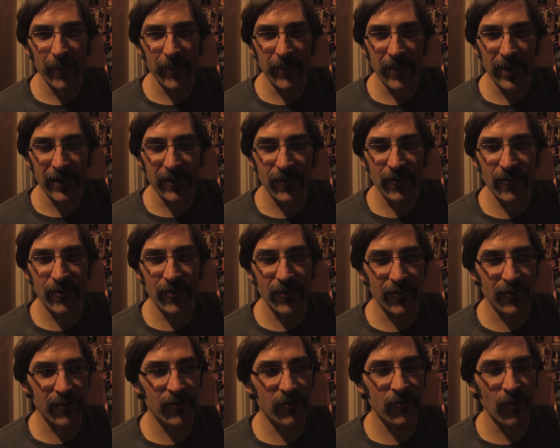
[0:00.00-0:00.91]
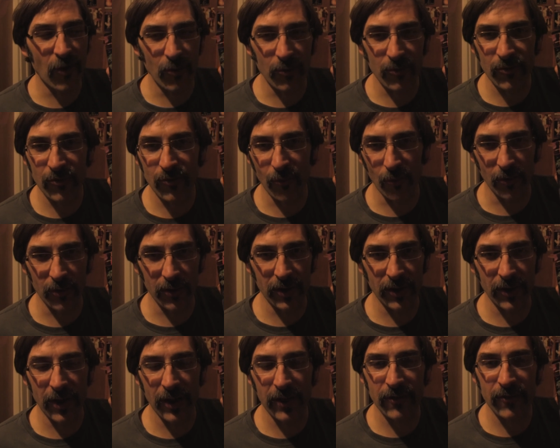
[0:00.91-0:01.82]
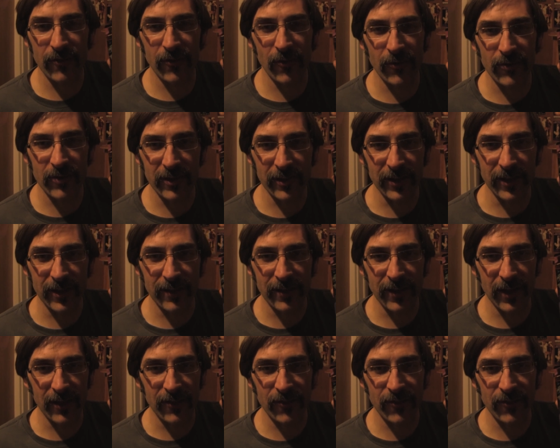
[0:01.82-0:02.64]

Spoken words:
It's just so sordid and so sleazy